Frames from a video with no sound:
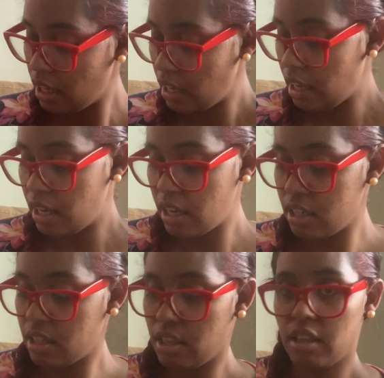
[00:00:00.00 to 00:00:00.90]

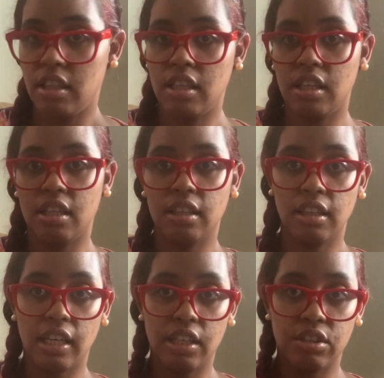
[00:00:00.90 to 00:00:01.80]
and the
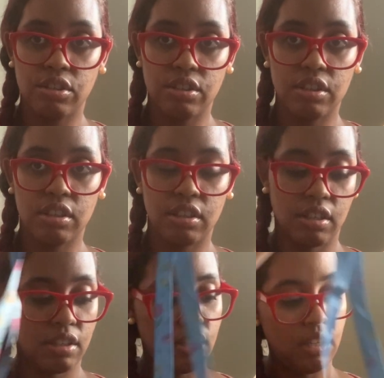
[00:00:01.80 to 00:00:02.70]
lanyard
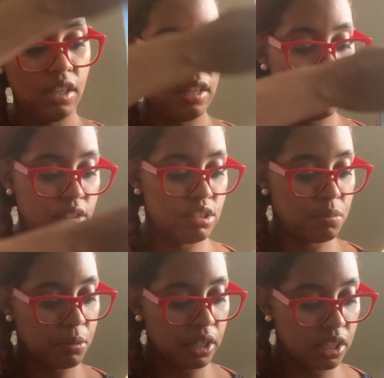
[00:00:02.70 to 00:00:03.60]
that is
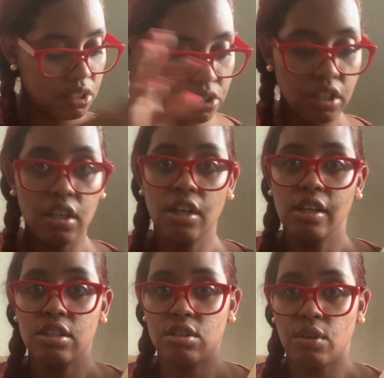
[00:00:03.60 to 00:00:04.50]
springish.
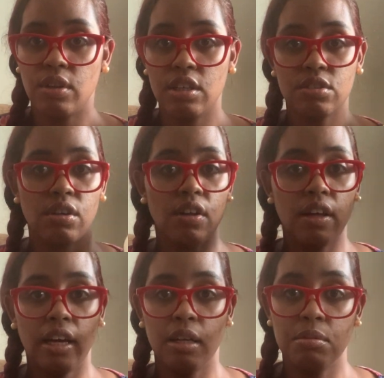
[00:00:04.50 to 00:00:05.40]
So these are all the
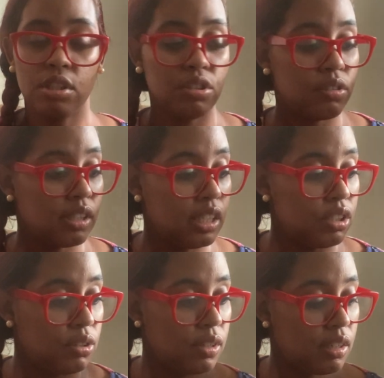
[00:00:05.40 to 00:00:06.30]
items that you get.
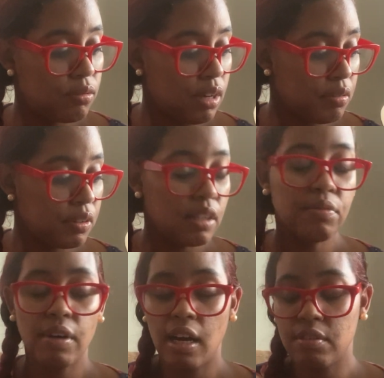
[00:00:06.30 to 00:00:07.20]
You get roughly
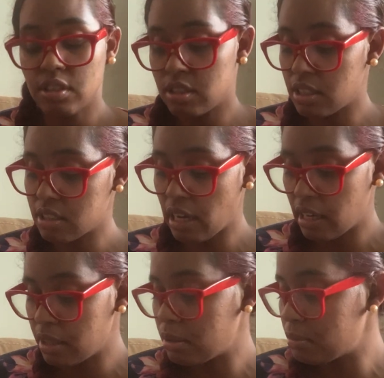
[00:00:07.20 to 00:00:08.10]
5 to 6
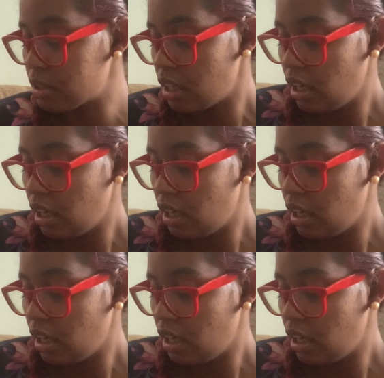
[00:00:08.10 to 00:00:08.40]
items